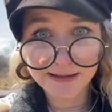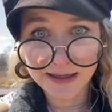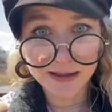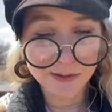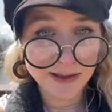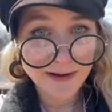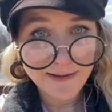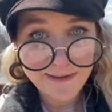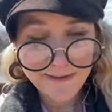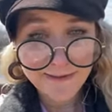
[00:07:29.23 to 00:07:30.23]
and then I do it.
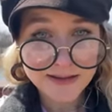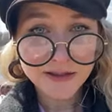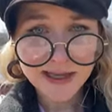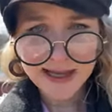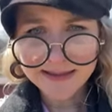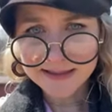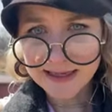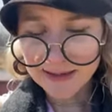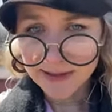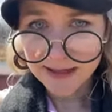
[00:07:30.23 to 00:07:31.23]
So yeah, as I
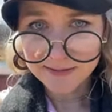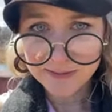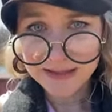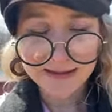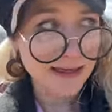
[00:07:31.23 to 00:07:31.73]
said, I'm not saying